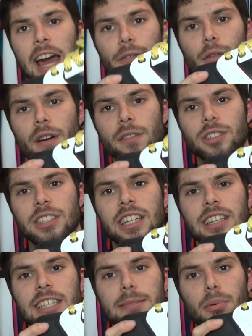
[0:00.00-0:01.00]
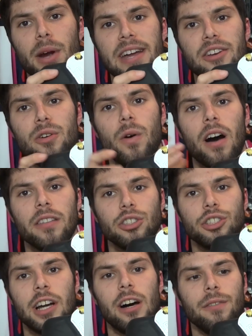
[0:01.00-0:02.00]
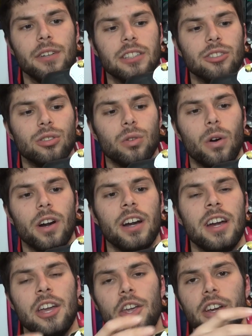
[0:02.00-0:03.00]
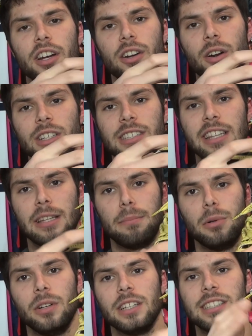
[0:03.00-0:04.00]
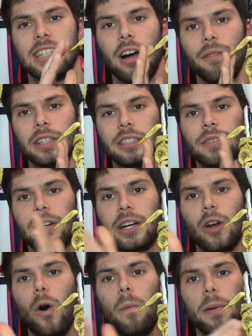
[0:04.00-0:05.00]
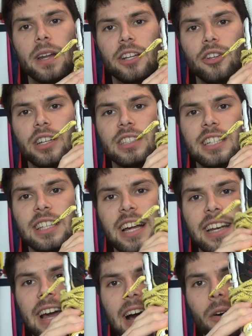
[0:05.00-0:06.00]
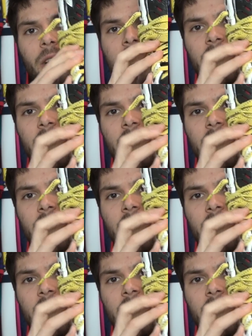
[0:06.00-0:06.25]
and if you've ever seen these brand new on the shelf in store, you're going to notice that the boot itself is very open, and you can see that now